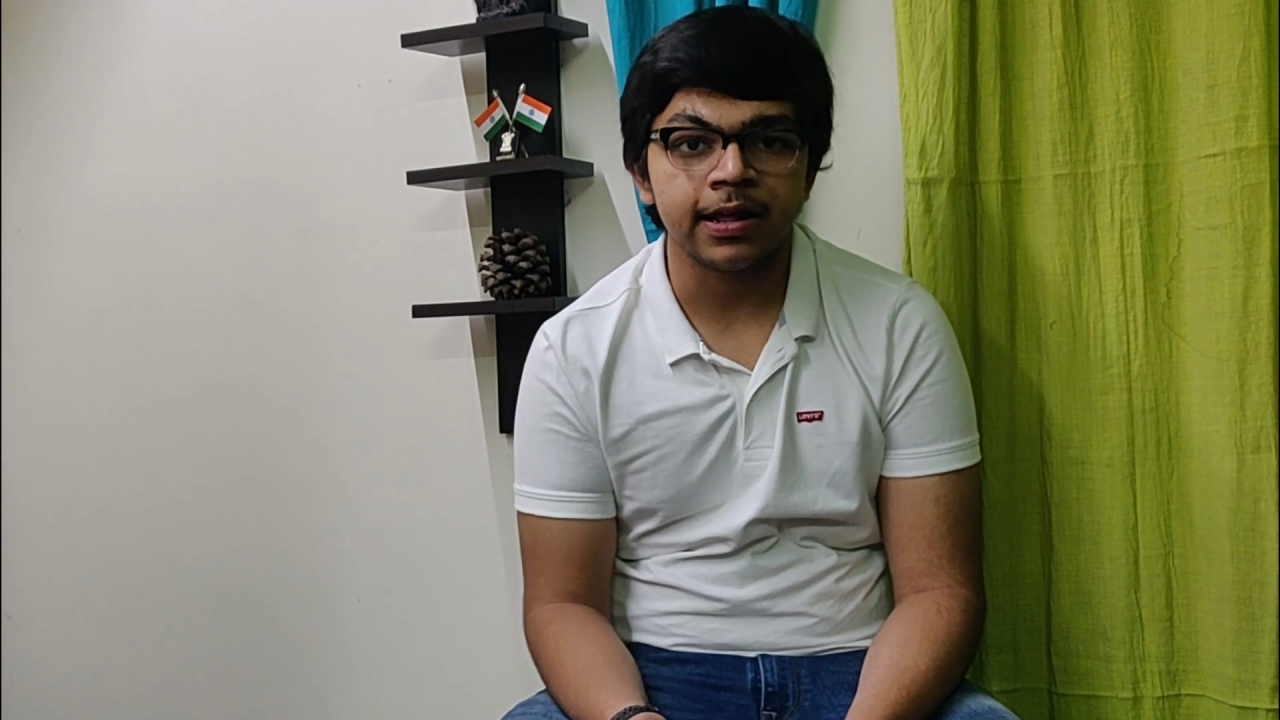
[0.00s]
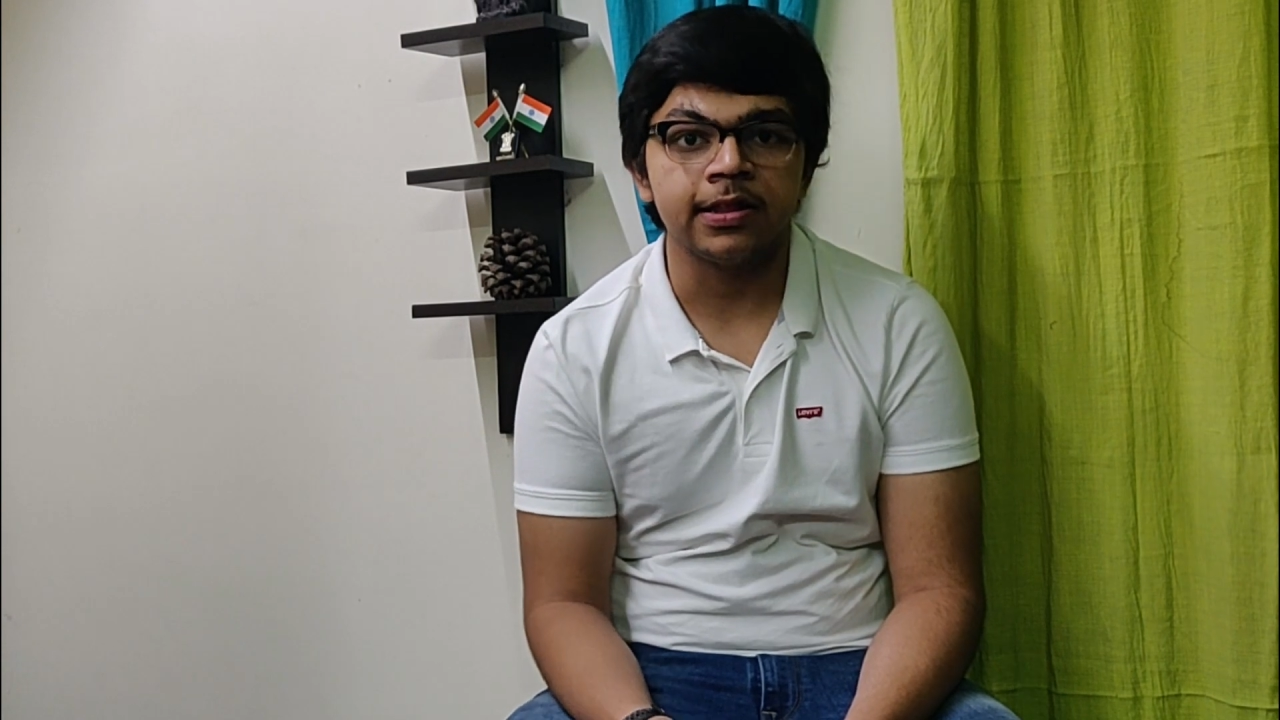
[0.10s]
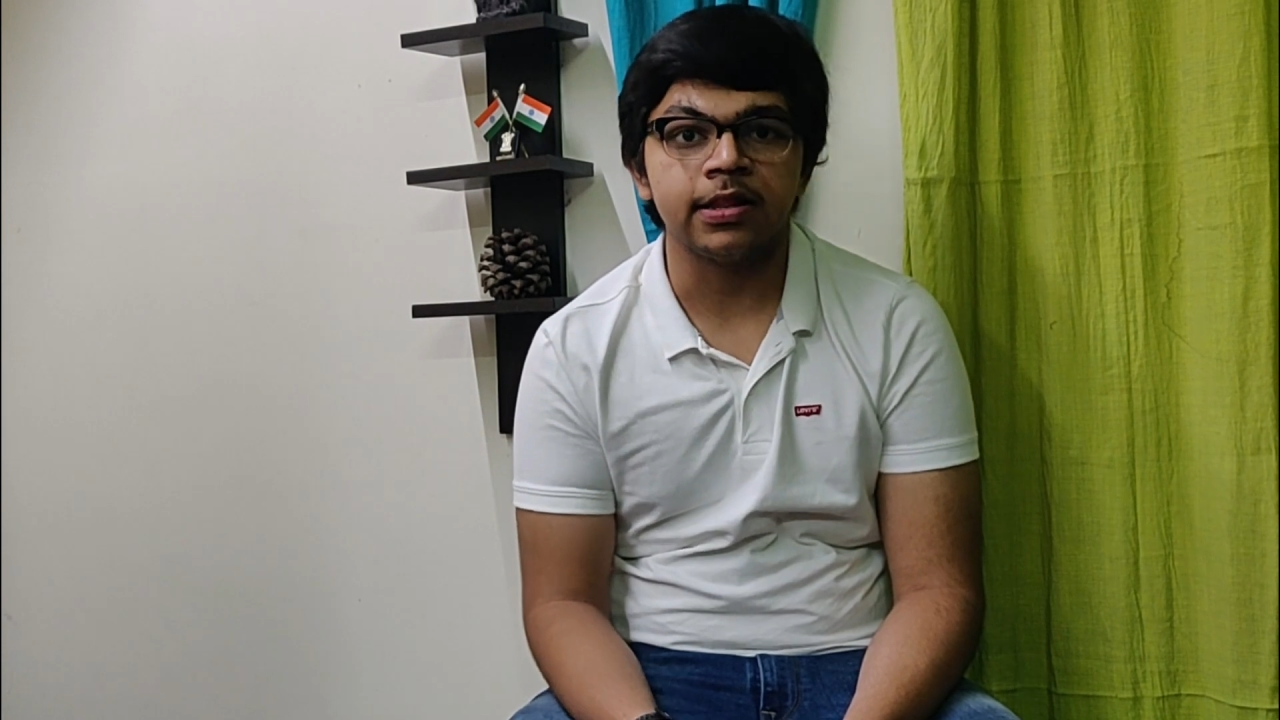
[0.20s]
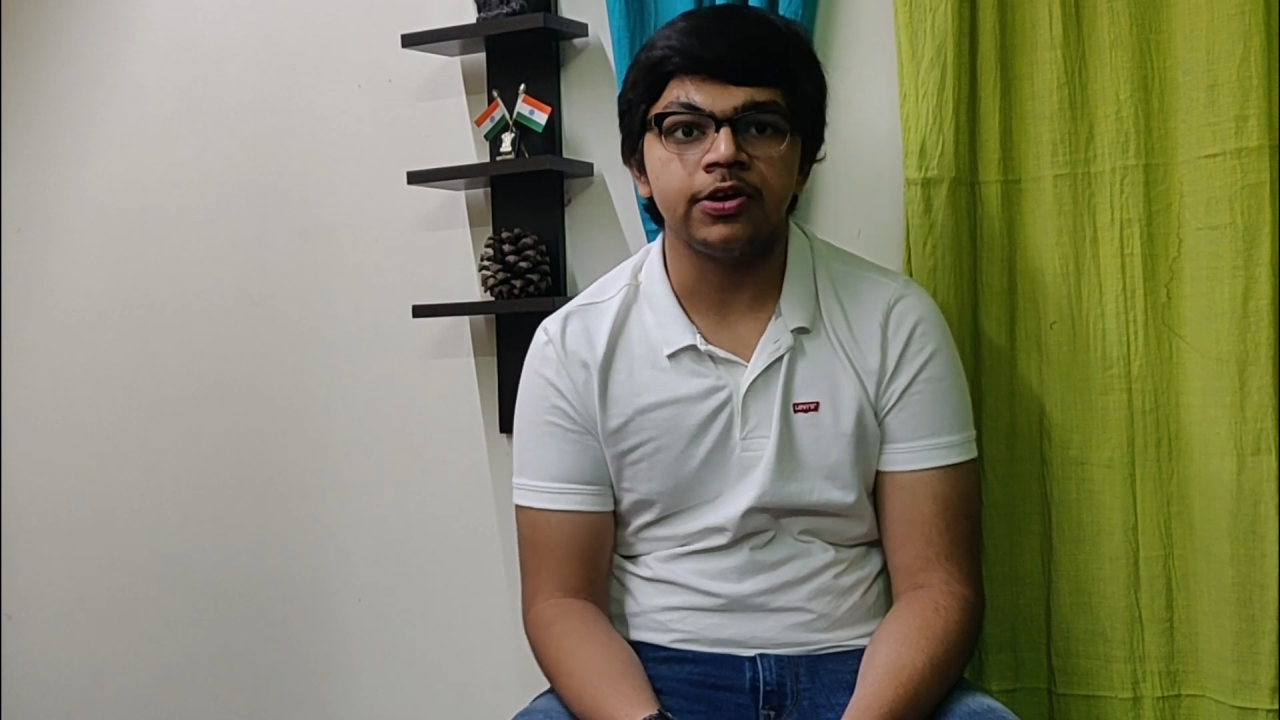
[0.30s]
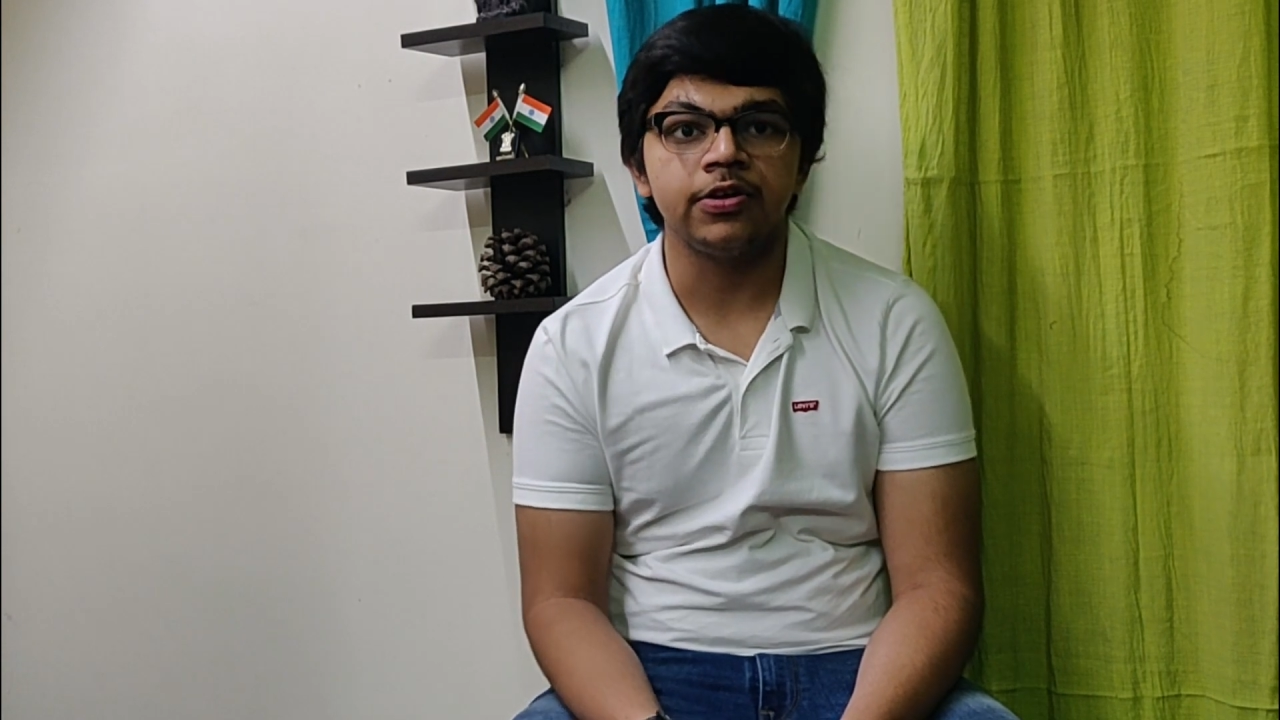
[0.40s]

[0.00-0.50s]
Nalanda